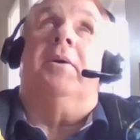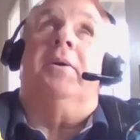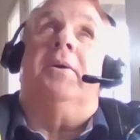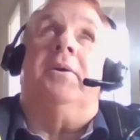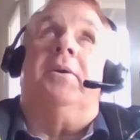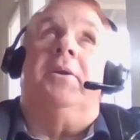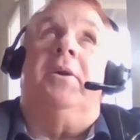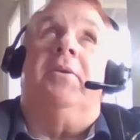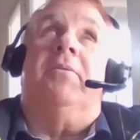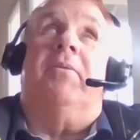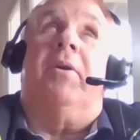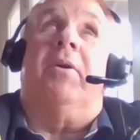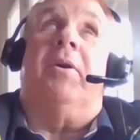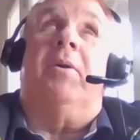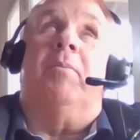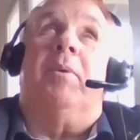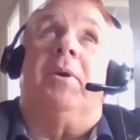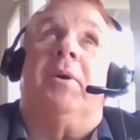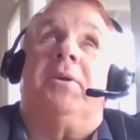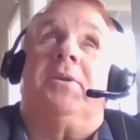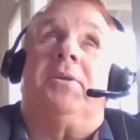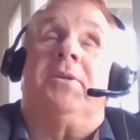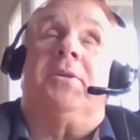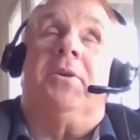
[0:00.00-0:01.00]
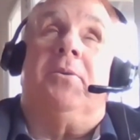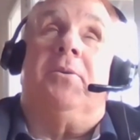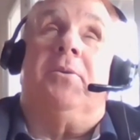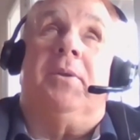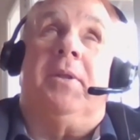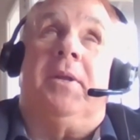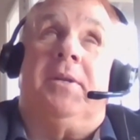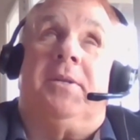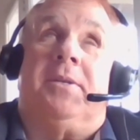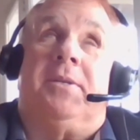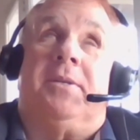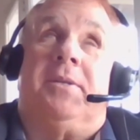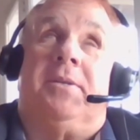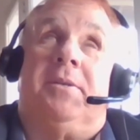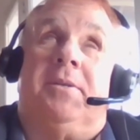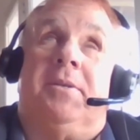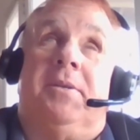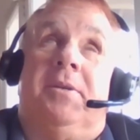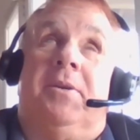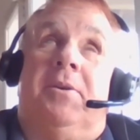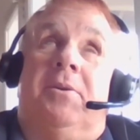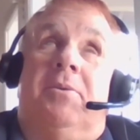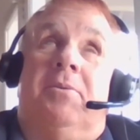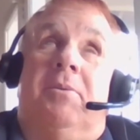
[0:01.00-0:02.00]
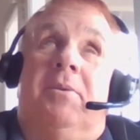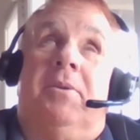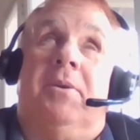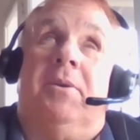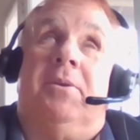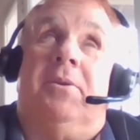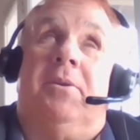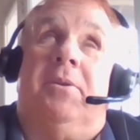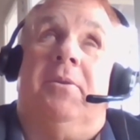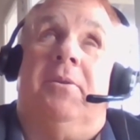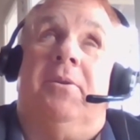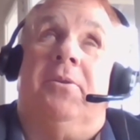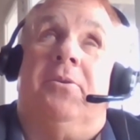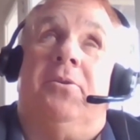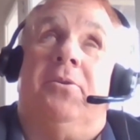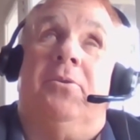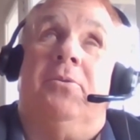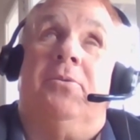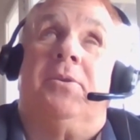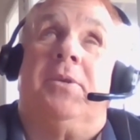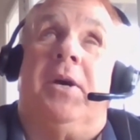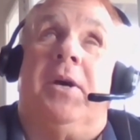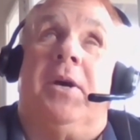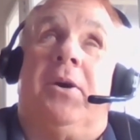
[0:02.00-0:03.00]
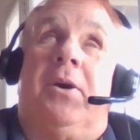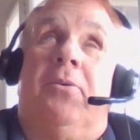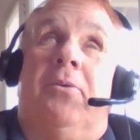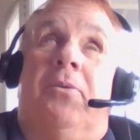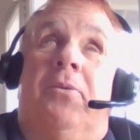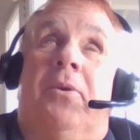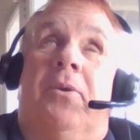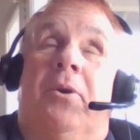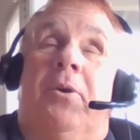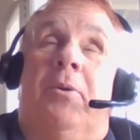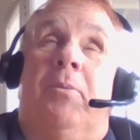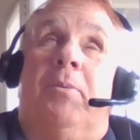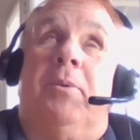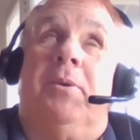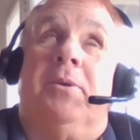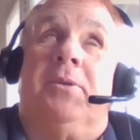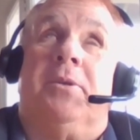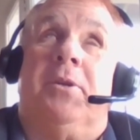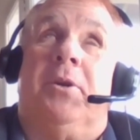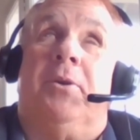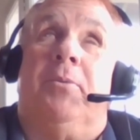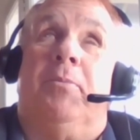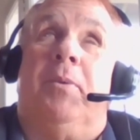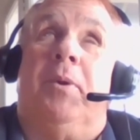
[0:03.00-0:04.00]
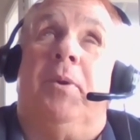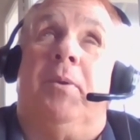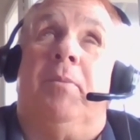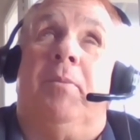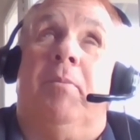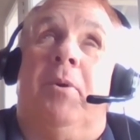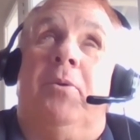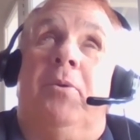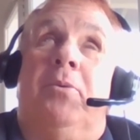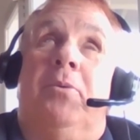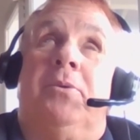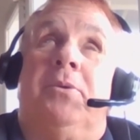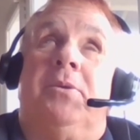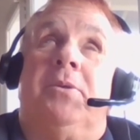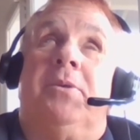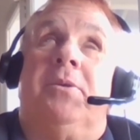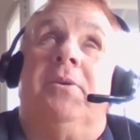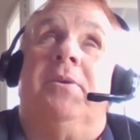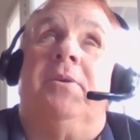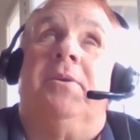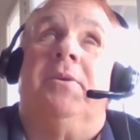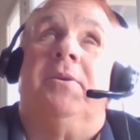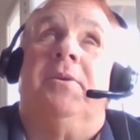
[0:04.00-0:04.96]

indeed, very much so. And that's, the two psychotherapies that have been most